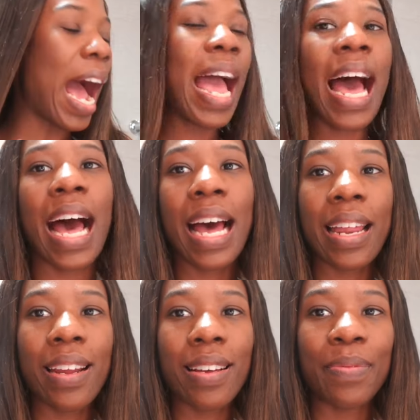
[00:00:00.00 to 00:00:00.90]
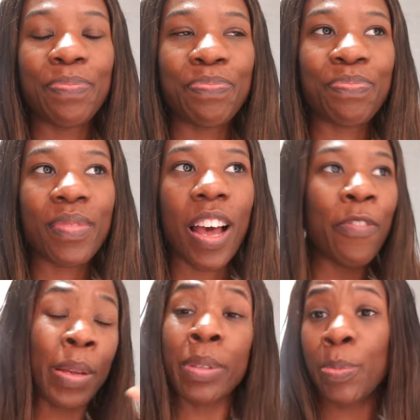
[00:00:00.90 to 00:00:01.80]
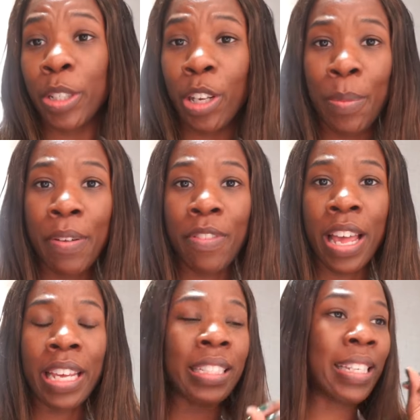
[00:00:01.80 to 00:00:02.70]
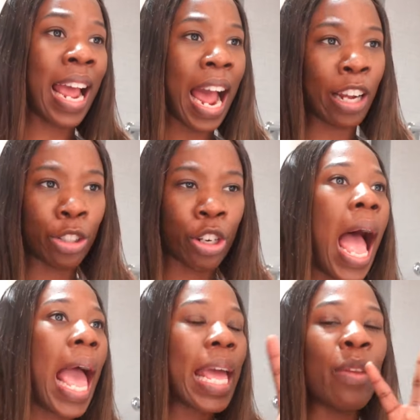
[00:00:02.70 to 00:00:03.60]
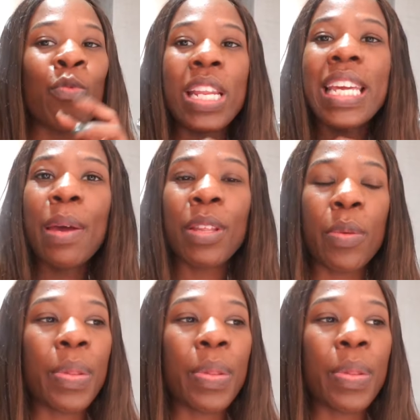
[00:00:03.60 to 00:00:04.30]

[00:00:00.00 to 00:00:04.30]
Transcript: i had a famous person on my flight he's an actor and when he came on the